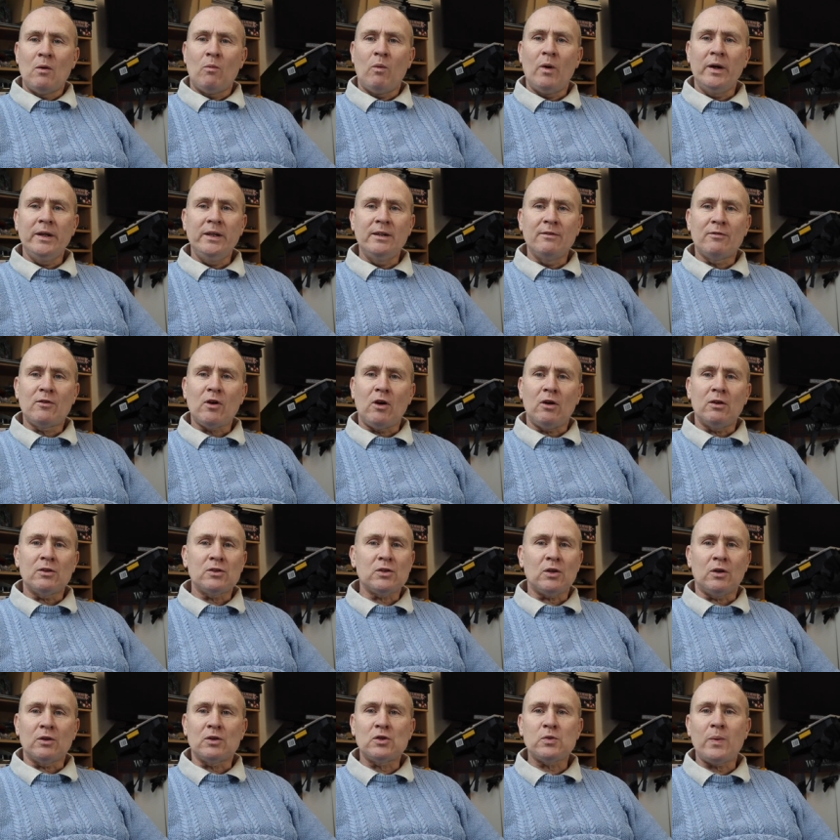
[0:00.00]
where you've got
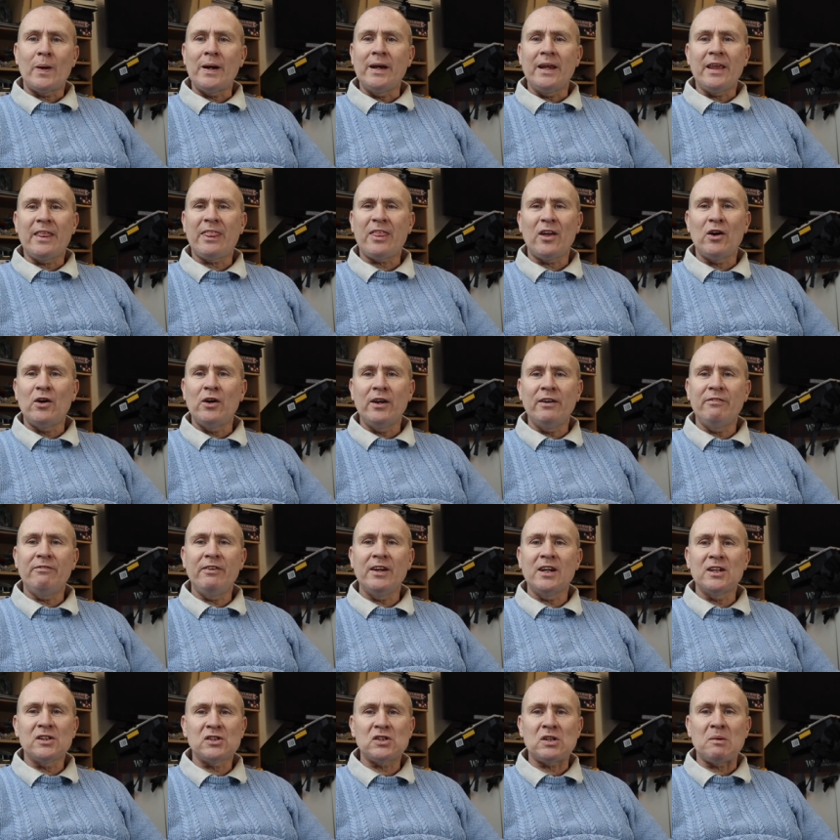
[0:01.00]
sort of 20, 30
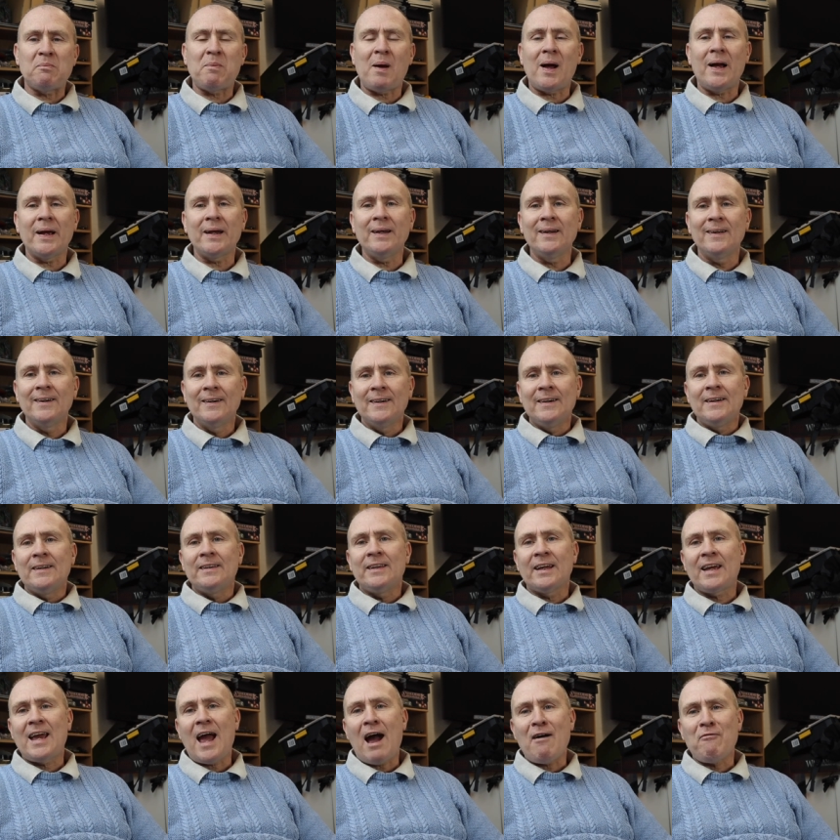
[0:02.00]
figures to paint.
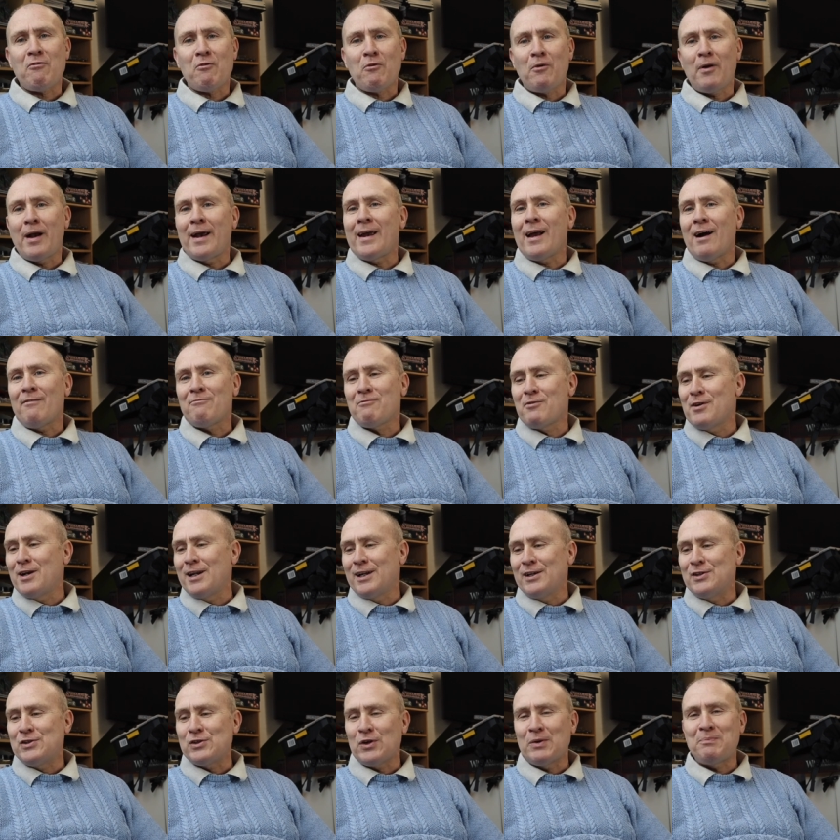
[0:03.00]
The cavalry, I've
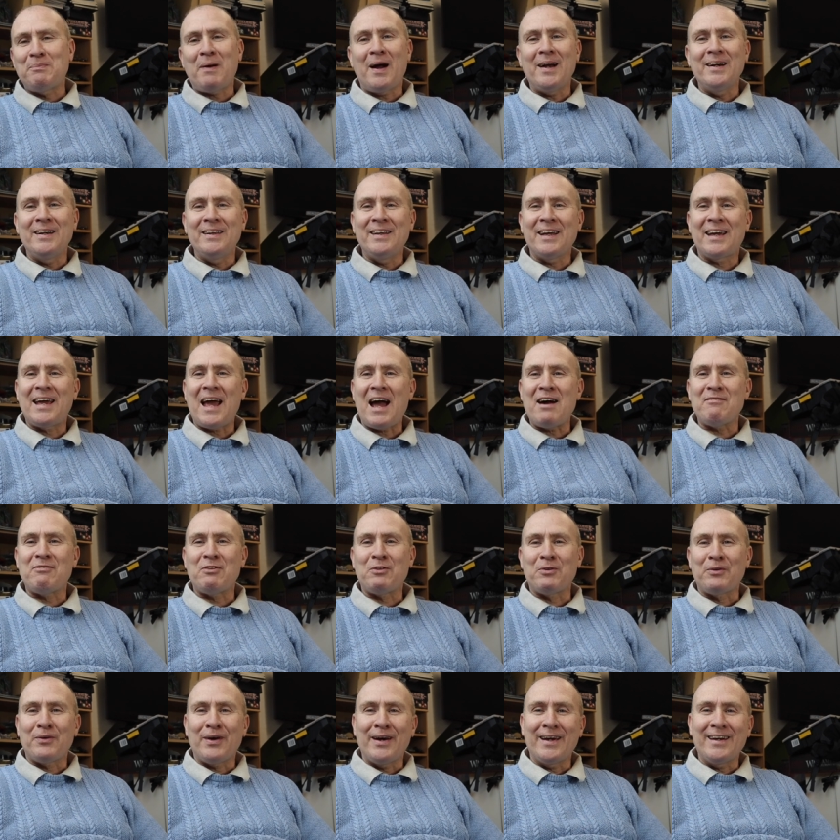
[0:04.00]
really enjoyed painting the
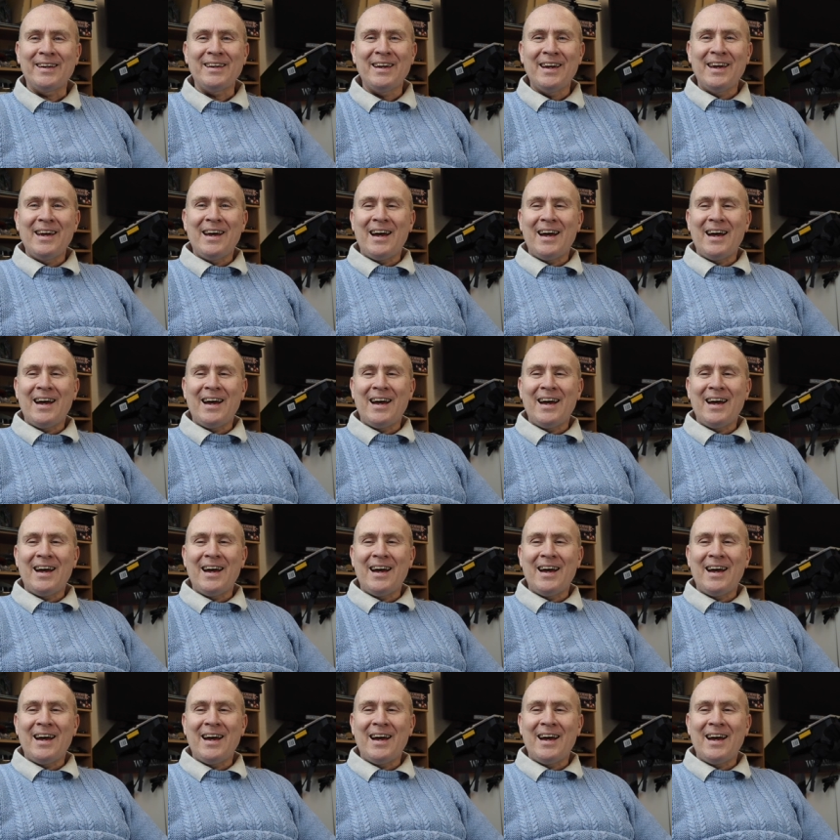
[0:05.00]
cavalry.